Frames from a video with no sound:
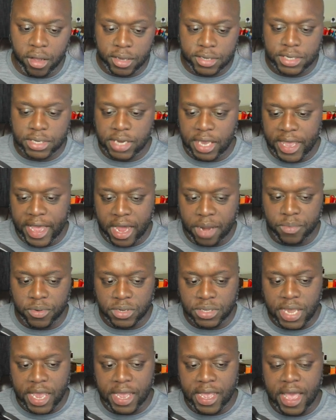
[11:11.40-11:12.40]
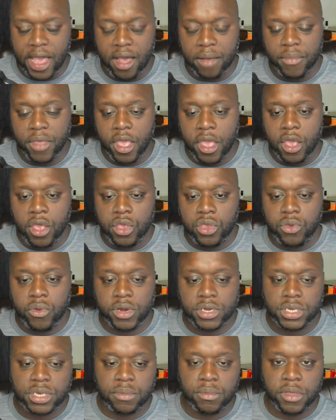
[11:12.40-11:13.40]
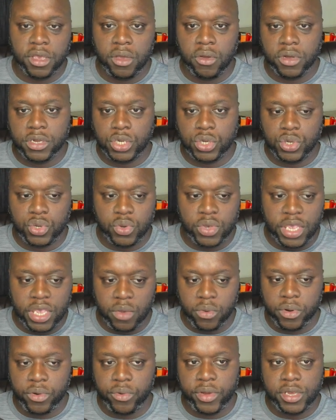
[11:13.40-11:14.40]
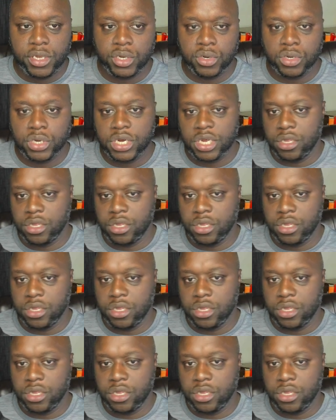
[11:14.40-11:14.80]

alstongodbolt.com. You are simply going to do keyword research,